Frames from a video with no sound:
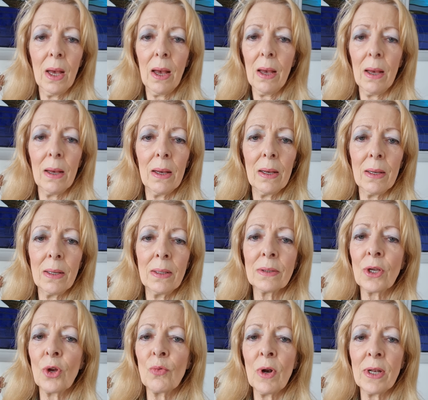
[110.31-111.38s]
uh,
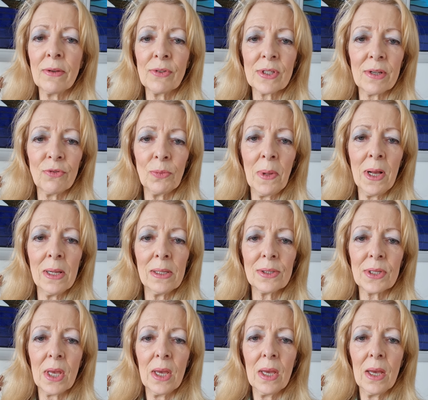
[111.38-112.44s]
go running for several miles,